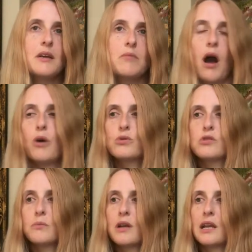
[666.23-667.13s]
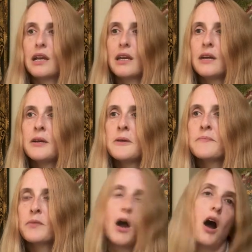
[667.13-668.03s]
but ultimately
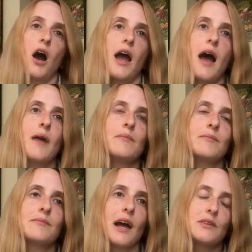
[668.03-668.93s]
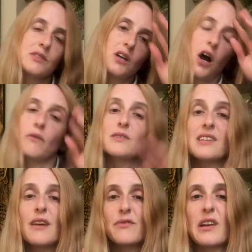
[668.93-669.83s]
that scar is
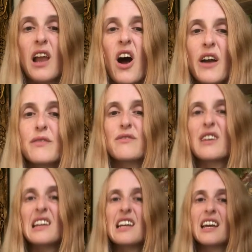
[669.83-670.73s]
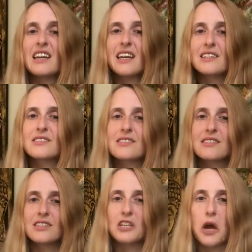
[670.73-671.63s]
there for life, really. It's,
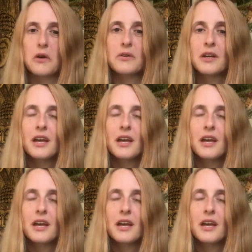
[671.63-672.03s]
you know,